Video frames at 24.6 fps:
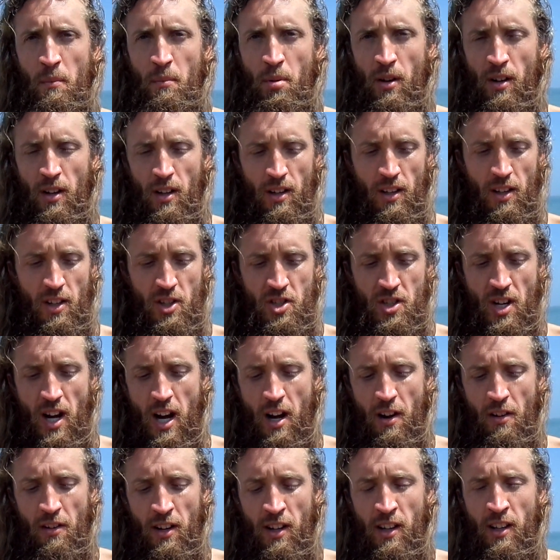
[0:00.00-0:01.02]
by
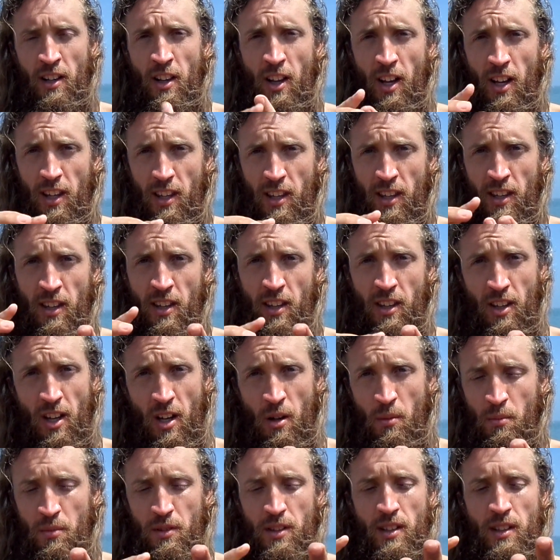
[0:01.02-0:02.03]
sharing and liking and
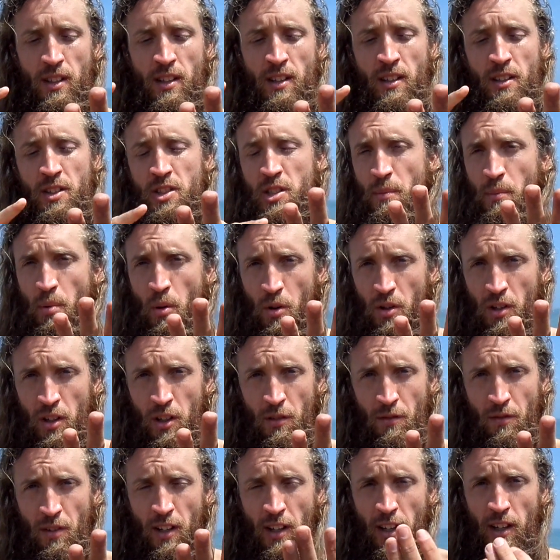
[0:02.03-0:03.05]
commenting and
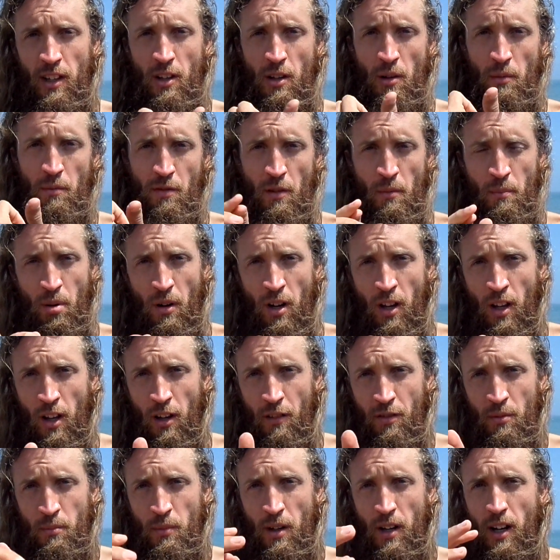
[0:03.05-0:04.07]
supporting the video, from
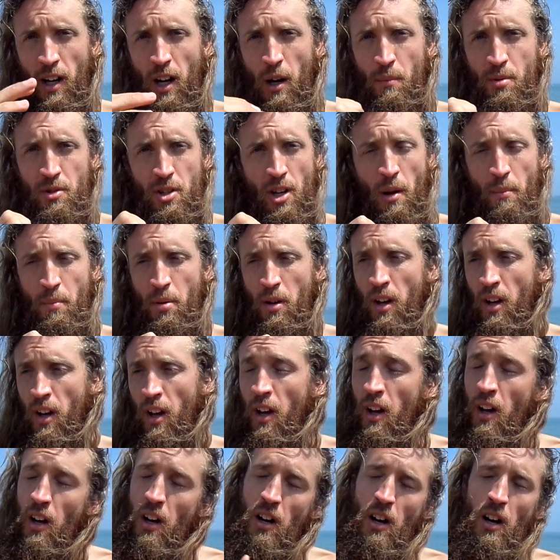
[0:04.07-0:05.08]
buying from my herb shop,
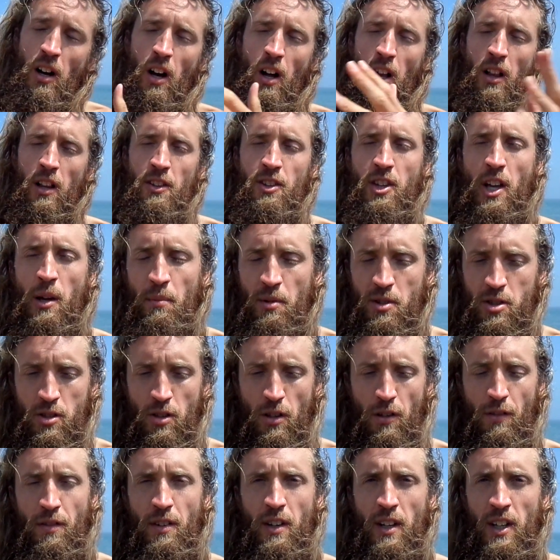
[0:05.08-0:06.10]
all that type of
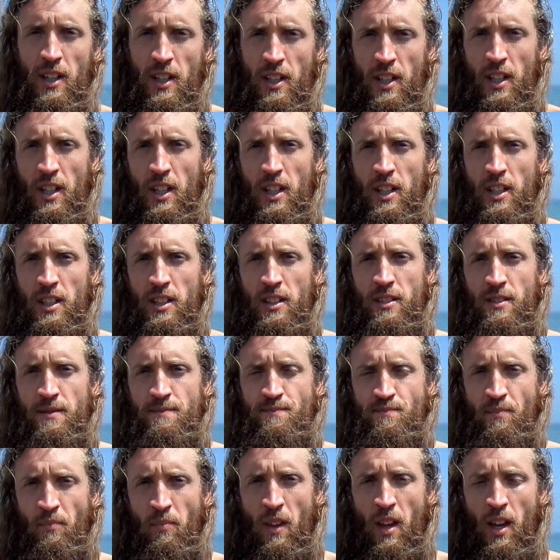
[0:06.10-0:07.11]
stuff.
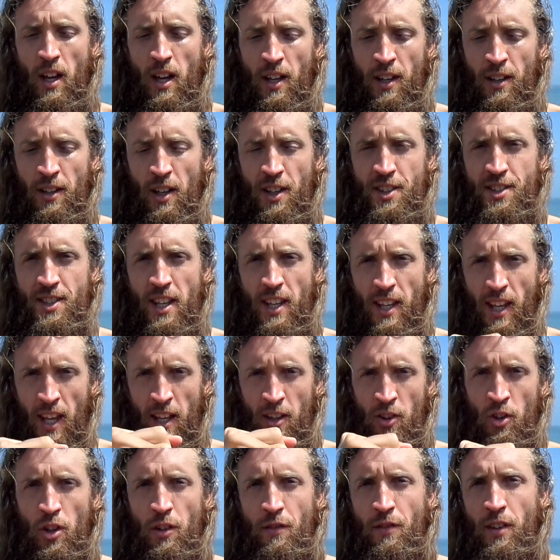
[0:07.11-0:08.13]
And I'll see you
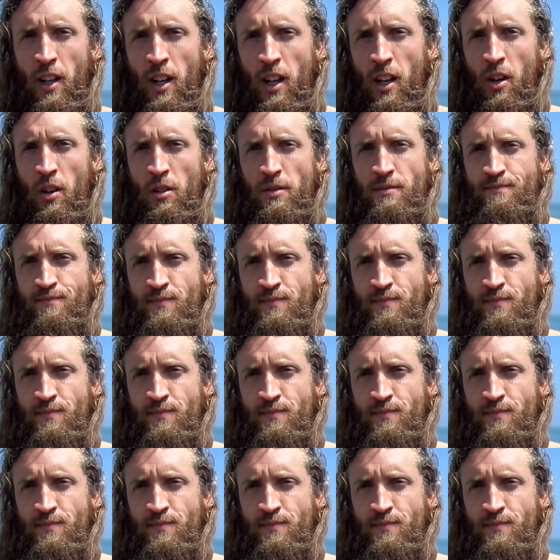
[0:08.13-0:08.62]
again in another video,